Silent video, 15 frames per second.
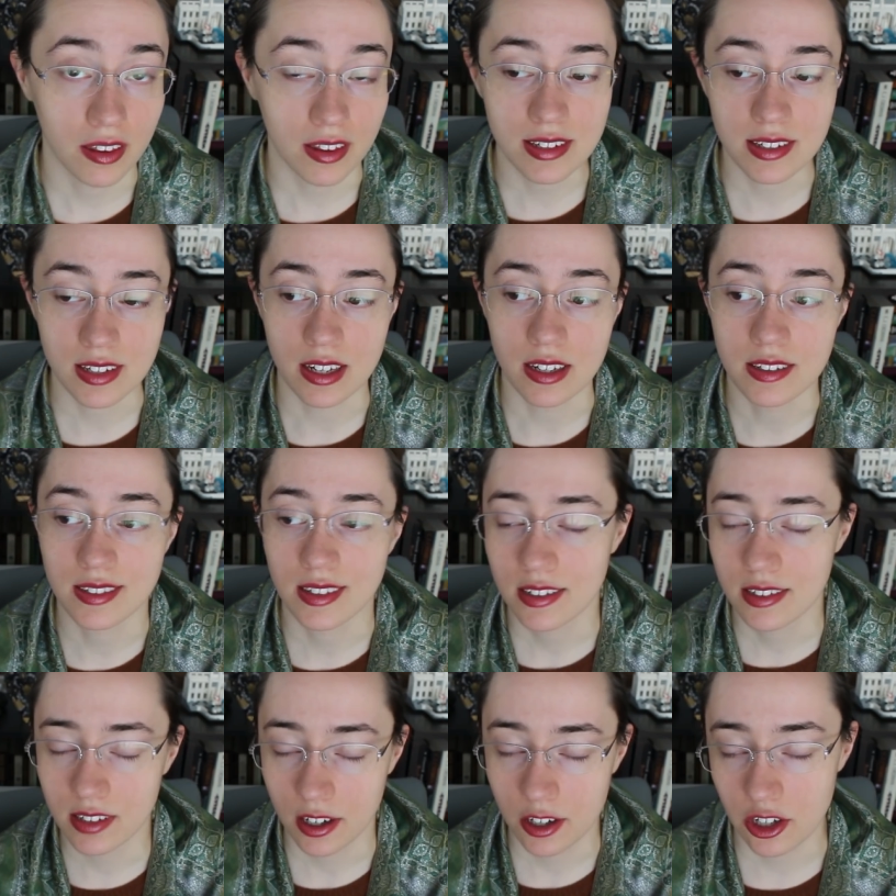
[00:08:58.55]
This is
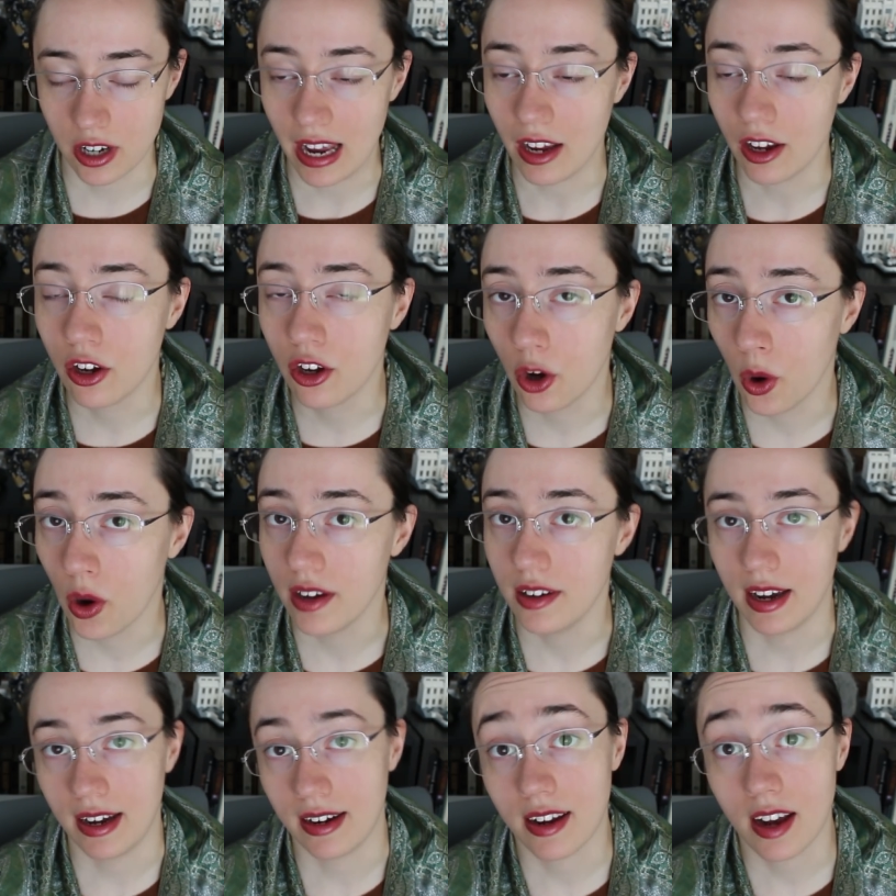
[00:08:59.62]
such a
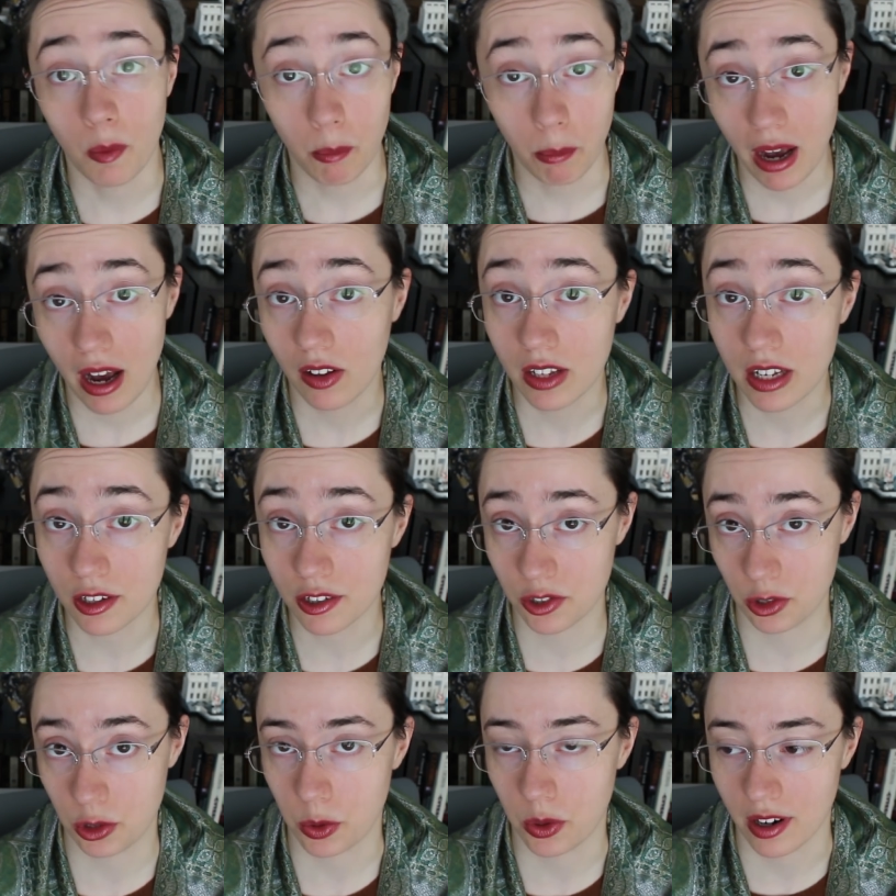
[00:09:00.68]
good and compelling
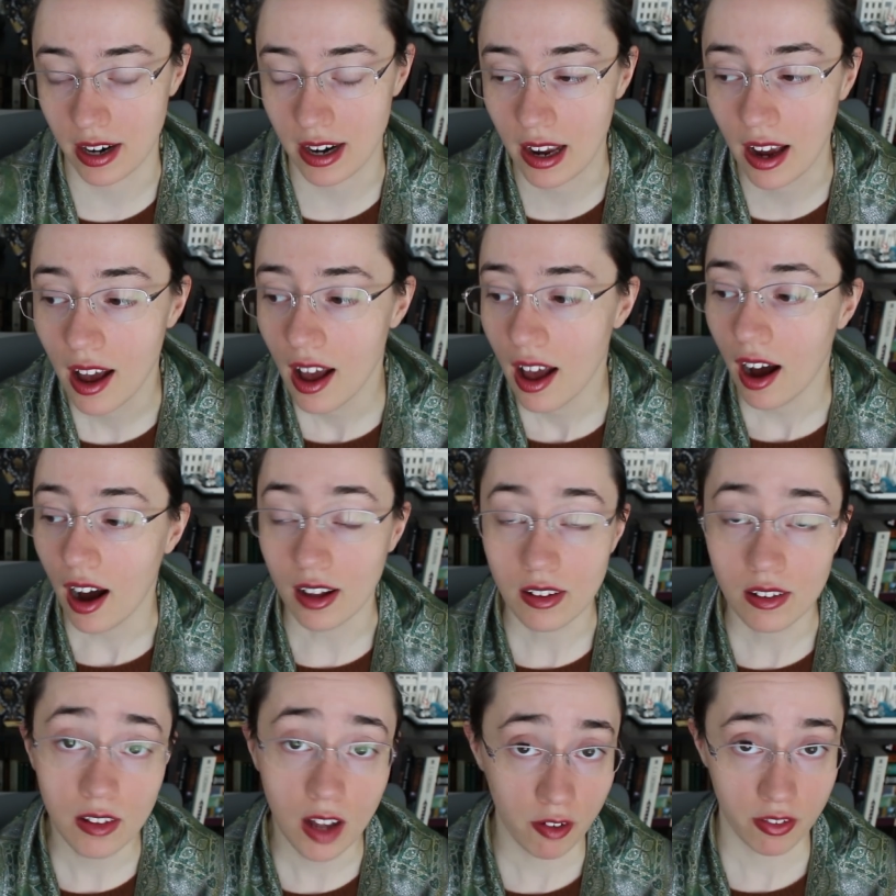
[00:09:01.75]
story. I
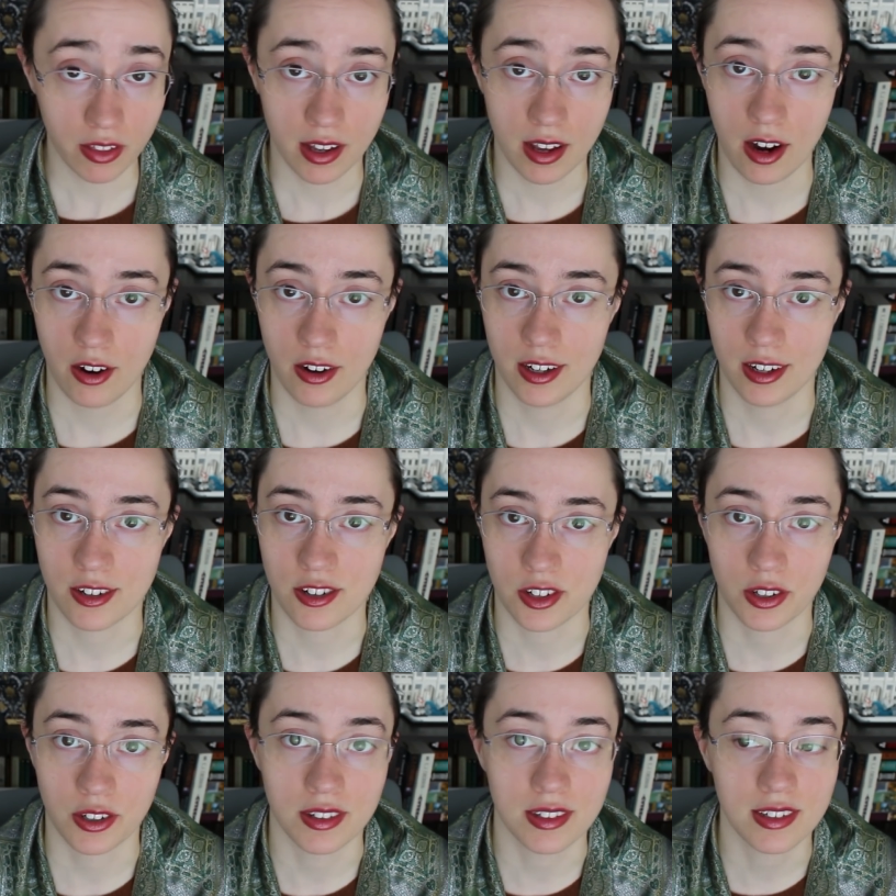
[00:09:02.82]
love the
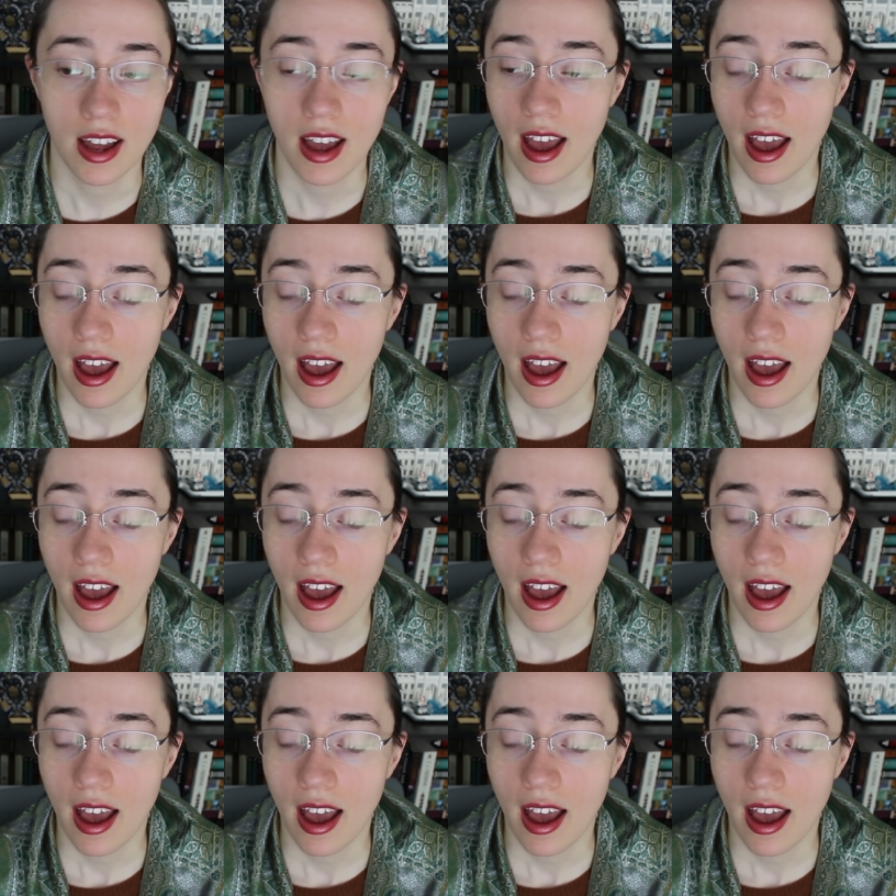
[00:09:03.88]
characters